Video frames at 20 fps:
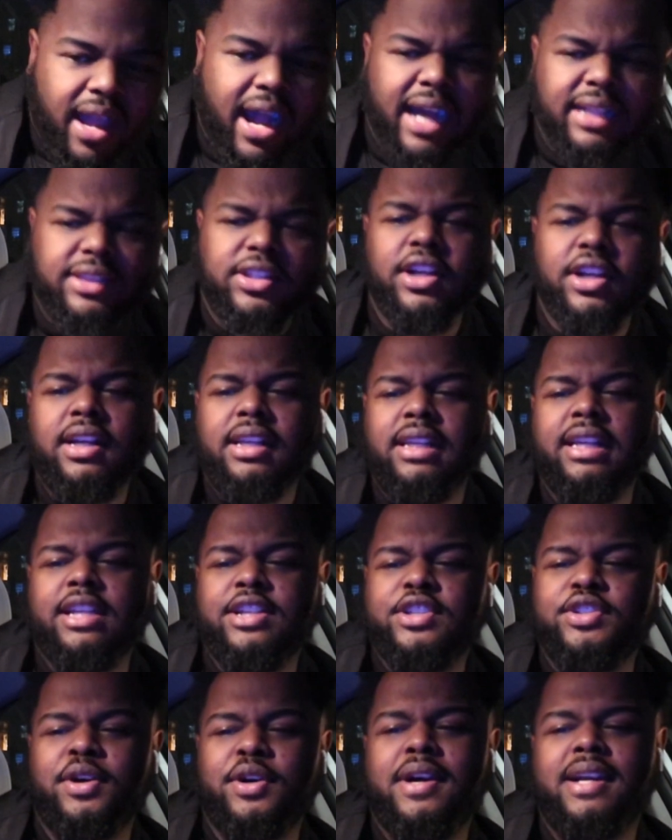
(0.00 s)
I thoroughly
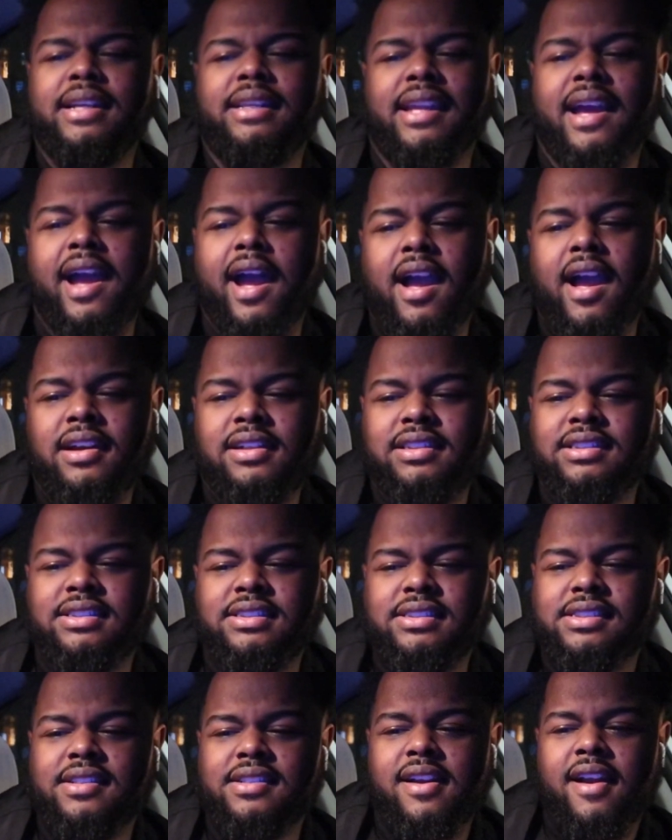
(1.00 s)
enjoyed that.
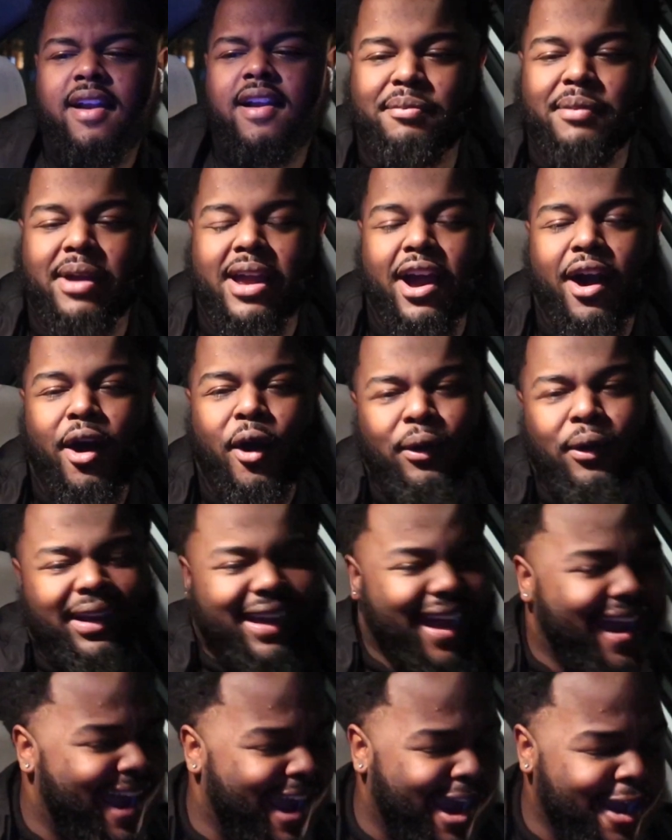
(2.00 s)
Man,
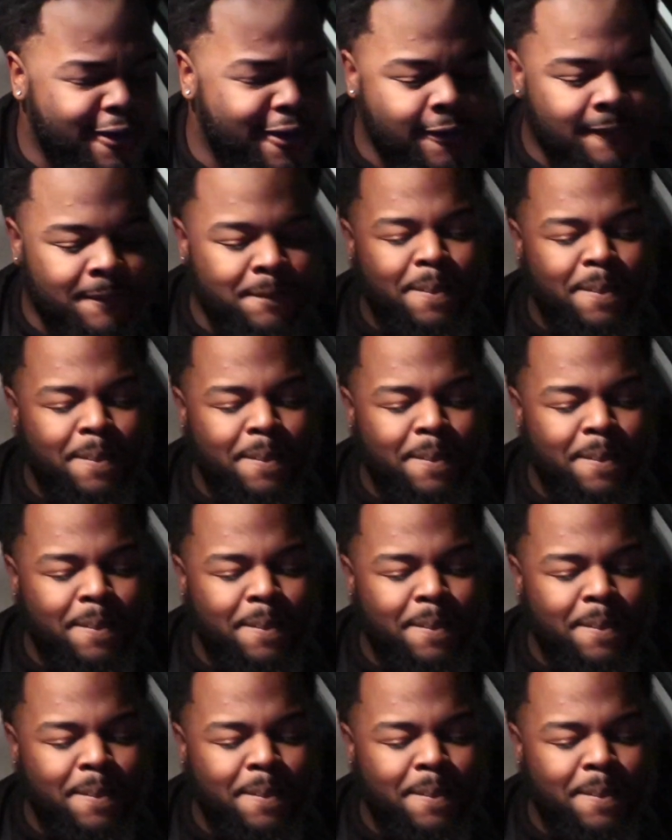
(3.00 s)
okay.